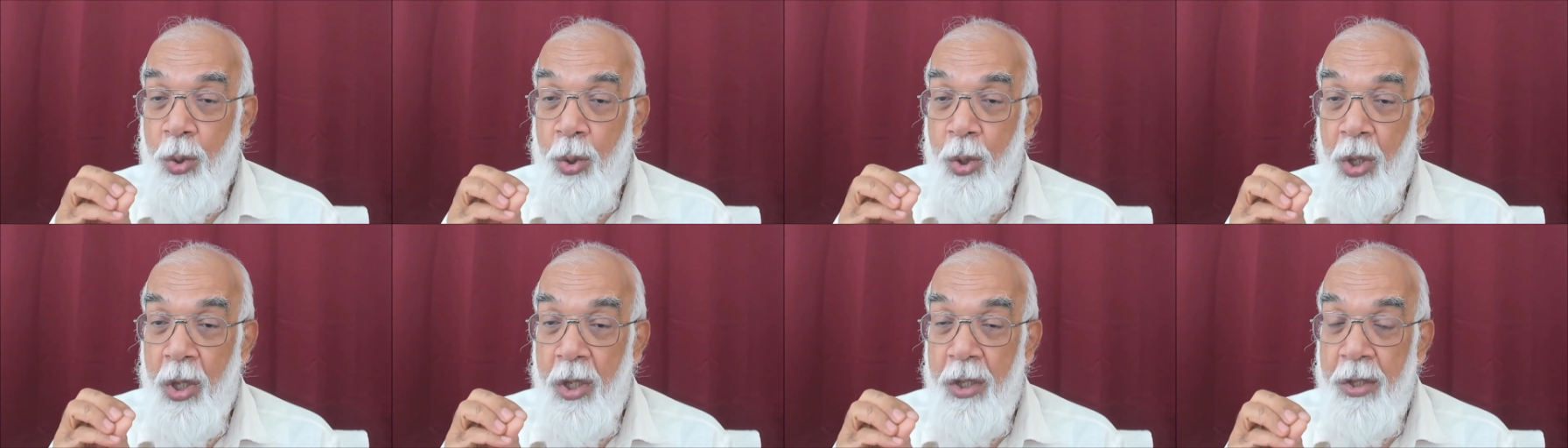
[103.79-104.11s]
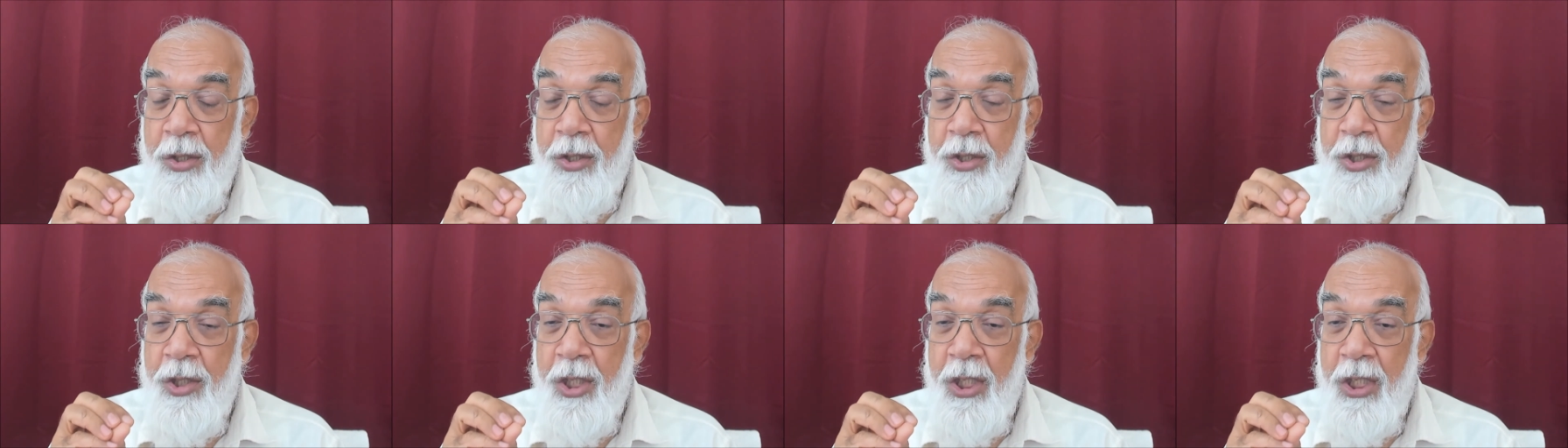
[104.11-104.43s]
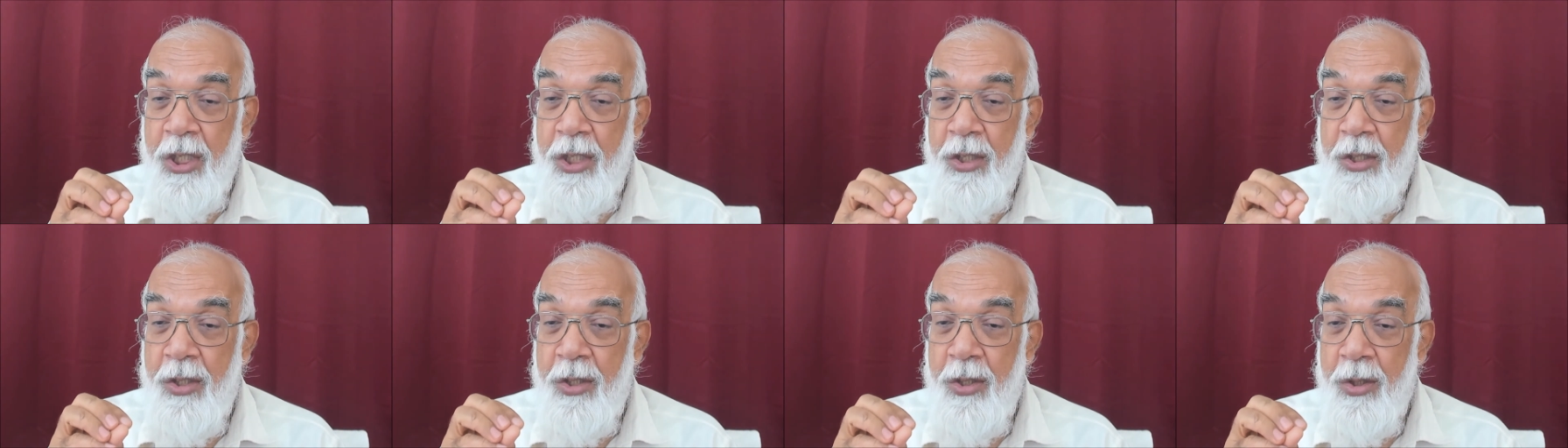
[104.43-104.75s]

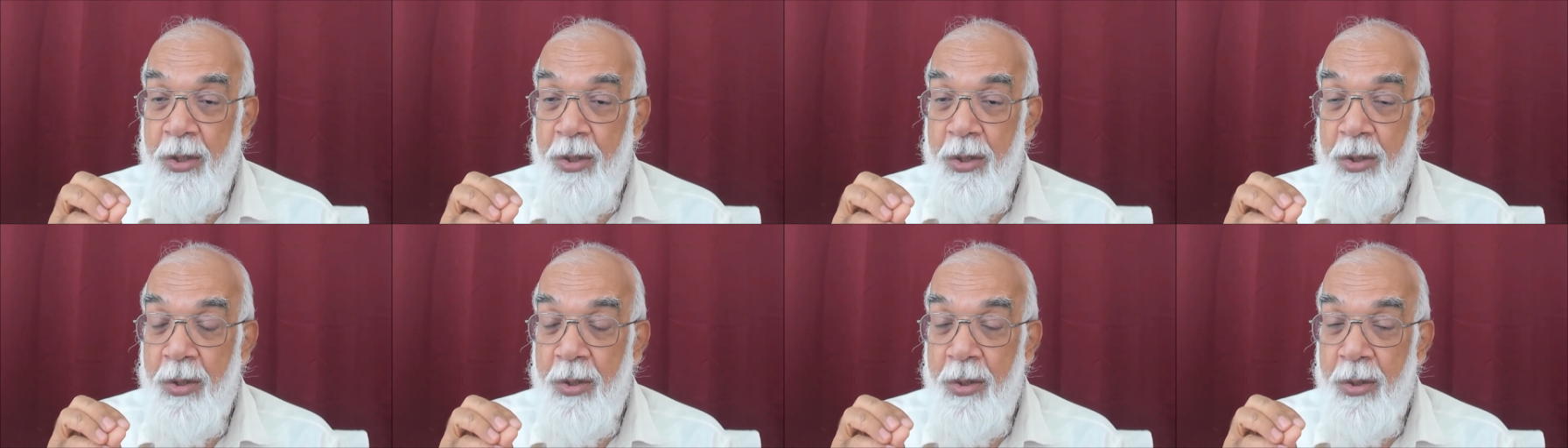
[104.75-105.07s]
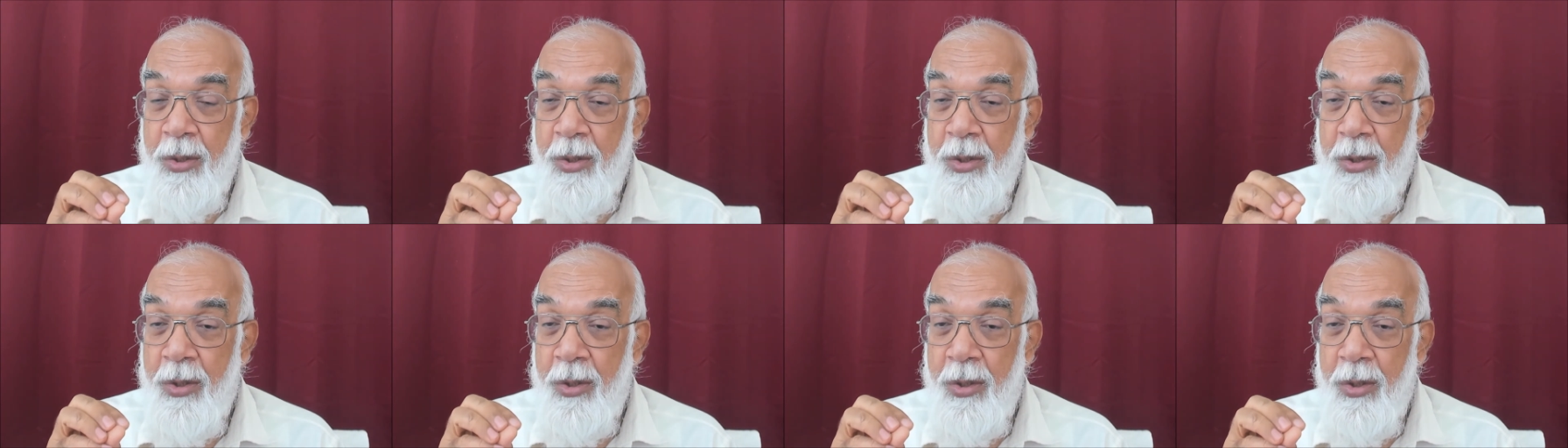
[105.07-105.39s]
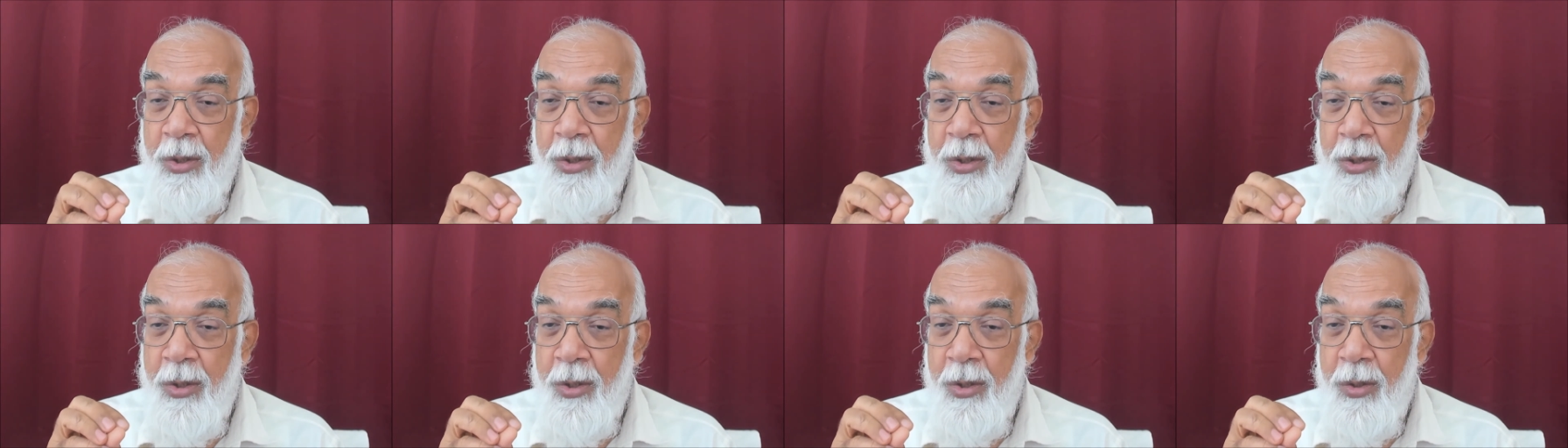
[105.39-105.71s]
contact
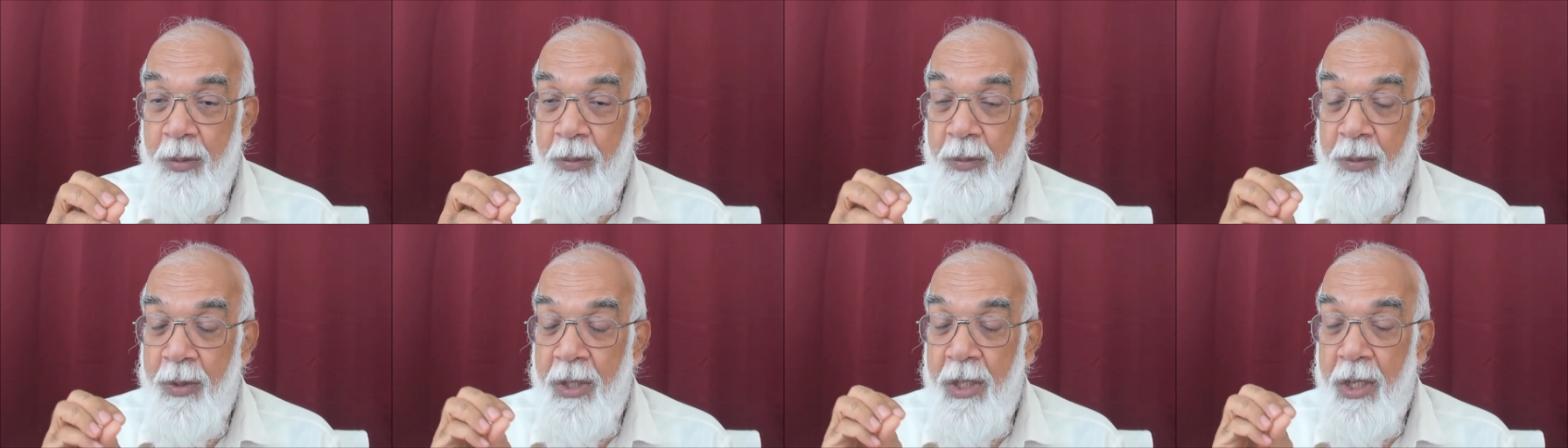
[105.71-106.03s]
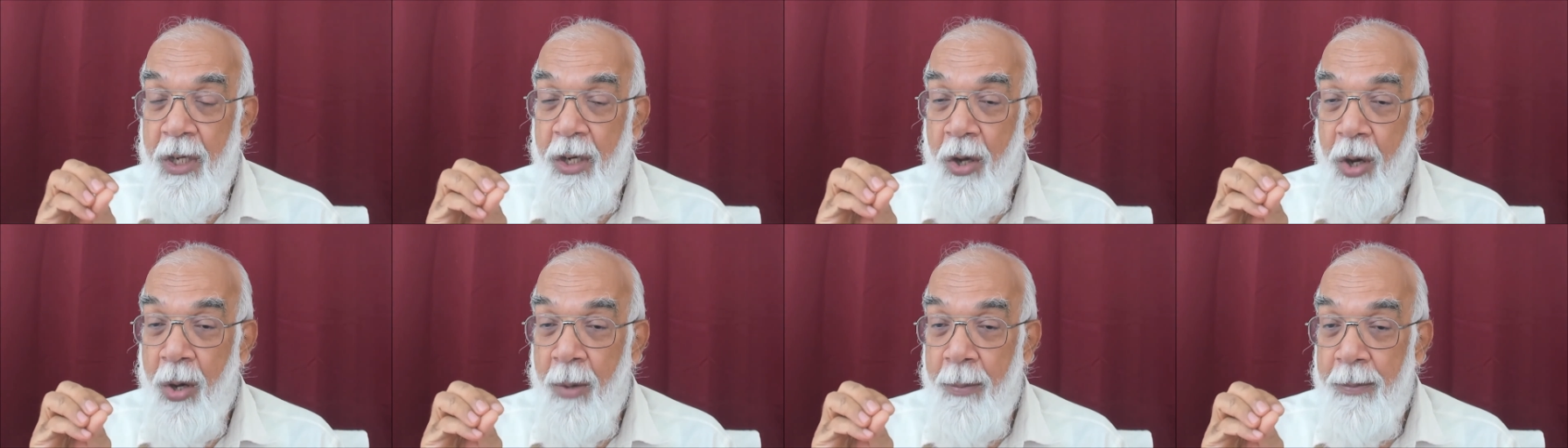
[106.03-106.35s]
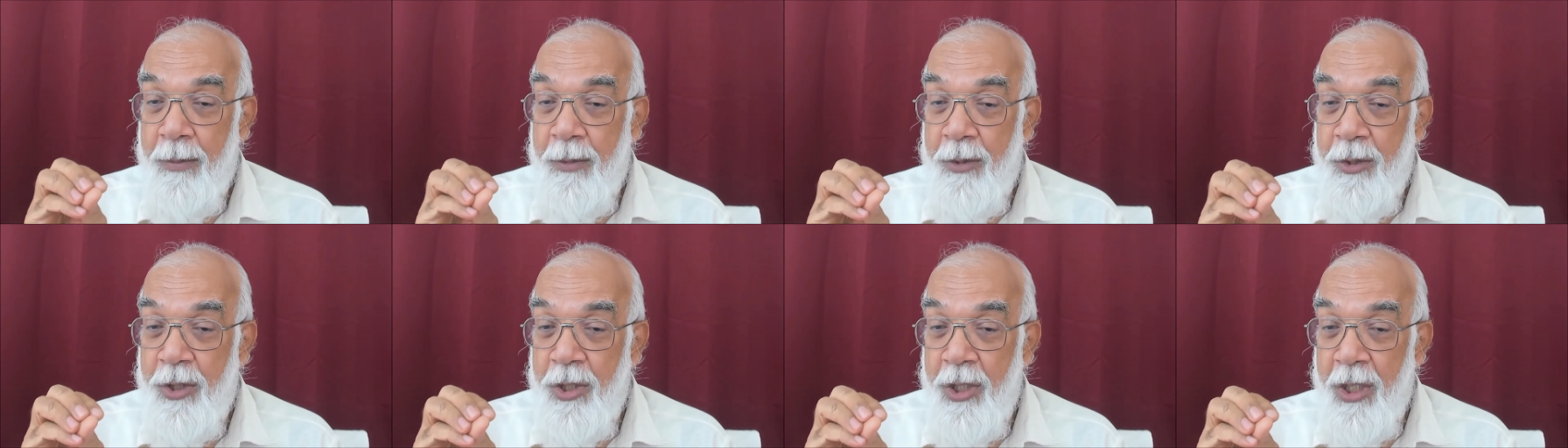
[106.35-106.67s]
with an
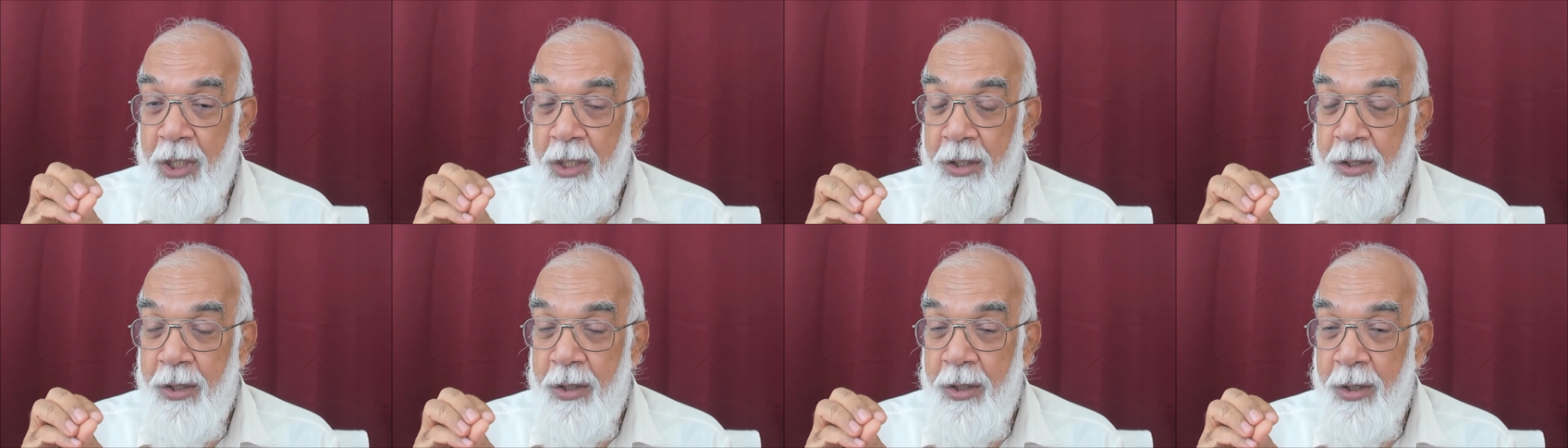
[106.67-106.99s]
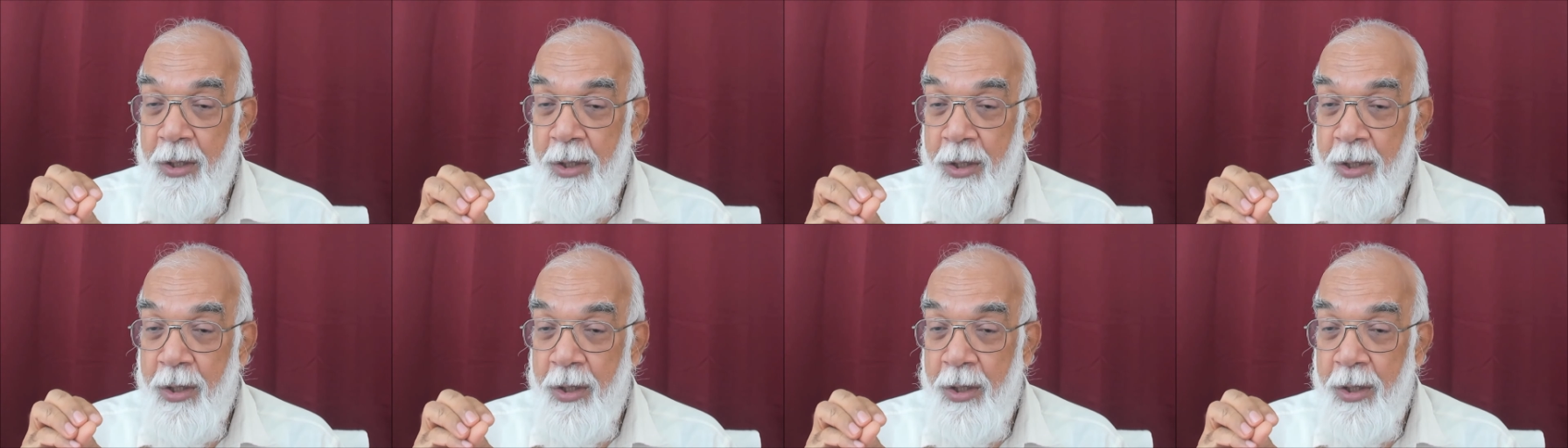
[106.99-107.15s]
object.